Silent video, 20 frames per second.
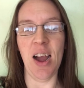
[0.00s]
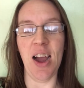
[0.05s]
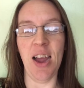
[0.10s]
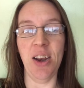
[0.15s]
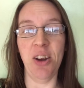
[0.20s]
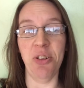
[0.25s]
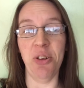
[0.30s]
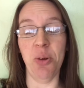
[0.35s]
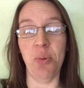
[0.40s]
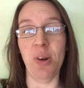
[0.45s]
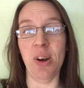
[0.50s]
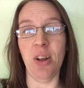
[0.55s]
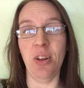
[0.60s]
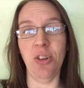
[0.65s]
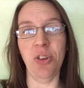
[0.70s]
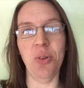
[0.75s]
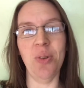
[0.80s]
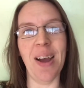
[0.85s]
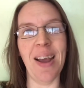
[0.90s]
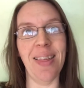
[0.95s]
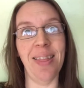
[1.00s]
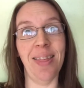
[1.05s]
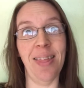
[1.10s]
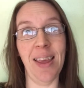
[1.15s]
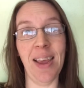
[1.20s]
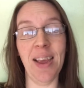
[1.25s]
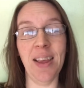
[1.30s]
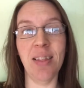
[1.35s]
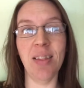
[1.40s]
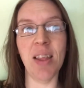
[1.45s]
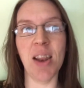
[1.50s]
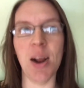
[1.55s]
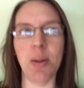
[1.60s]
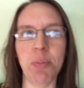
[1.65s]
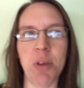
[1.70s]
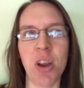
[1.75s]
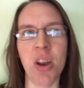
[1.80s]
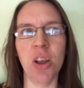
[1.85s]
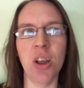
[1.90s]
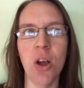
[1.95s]
I don't know what I'll do. I think that
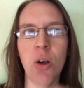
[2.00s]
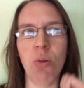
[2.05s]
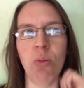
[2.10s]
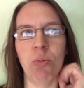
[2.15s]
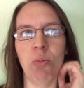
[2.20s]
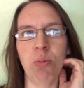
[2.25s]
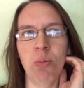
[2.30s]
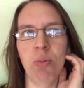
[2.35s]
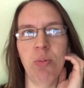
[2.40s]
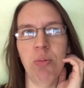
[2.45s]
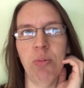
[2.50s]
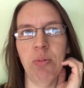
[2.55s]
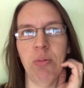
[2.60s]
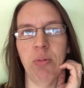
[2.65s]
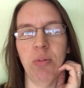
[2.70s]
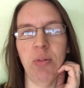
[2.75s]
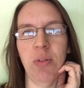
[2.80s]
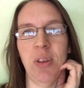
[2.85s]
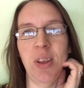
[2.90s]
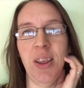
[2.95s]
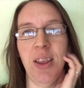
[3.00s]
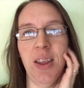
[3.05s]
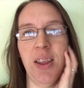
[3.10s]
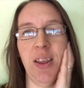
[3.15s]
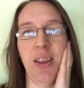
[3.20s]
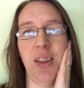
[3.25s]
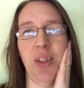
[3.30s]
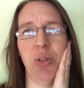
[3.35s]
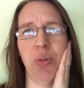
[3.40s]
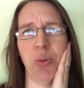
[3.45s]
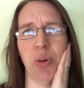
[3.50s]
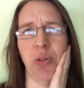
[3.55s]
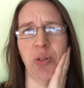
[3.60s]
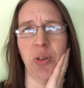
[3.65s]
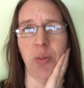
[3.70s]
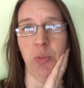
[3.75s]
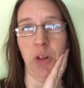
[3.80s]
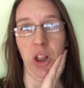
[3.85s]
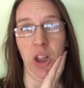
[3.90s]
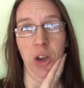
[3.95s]
I'm gonna go through
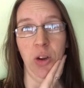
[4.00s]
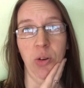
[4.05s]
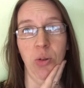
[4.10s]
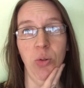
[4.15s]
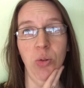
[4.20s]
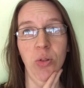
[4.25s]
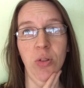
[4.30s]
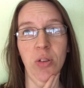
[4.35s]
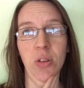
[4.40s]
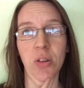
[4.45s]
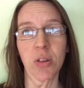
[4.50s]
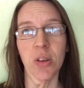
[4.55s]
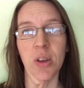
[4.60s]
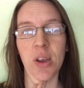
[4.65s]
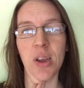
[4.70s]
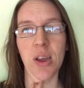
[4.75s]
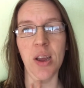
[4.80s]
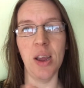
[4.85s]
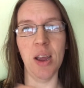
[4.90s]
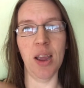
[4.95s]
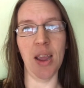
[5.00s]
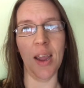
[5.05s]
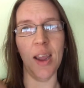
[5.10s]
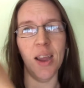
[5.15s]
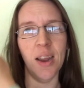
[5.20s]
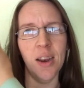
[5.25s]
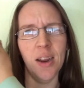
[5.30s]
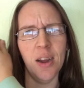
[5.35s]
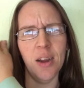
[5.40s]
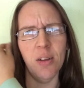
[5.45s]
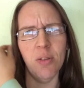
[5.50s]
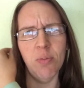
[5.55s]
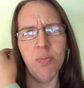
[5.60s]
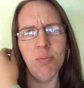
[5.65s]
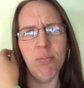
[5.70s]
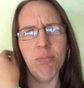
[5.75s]
some clothes and uh,